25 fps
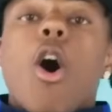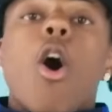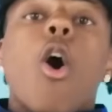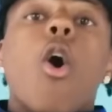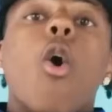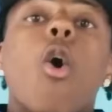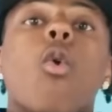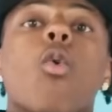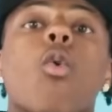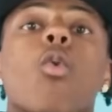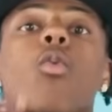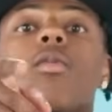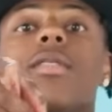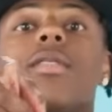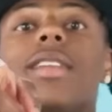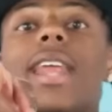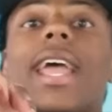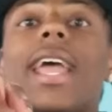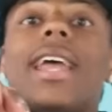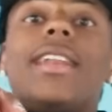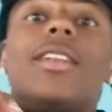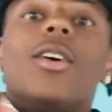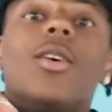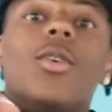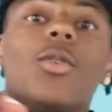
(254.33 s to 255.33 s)
Oh,
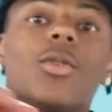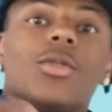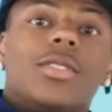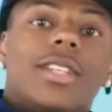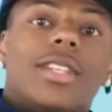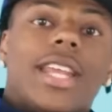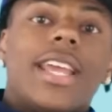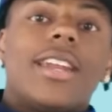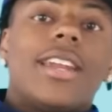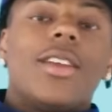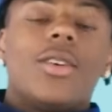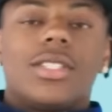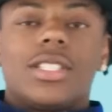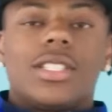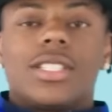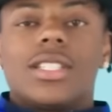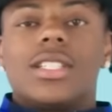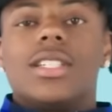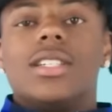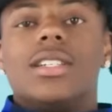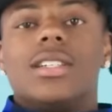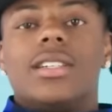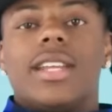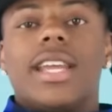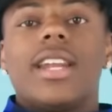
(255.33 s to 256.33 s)
Nando's. Nando's is
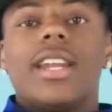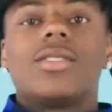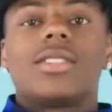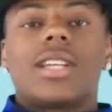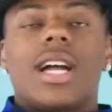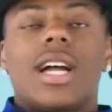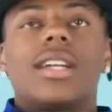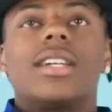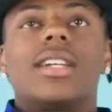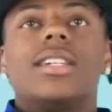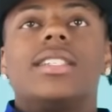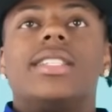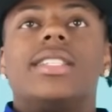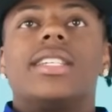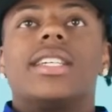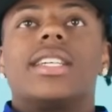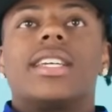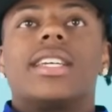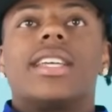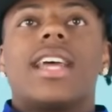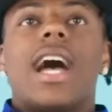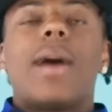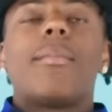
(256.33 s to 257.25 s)
good. Nando's got good chicken.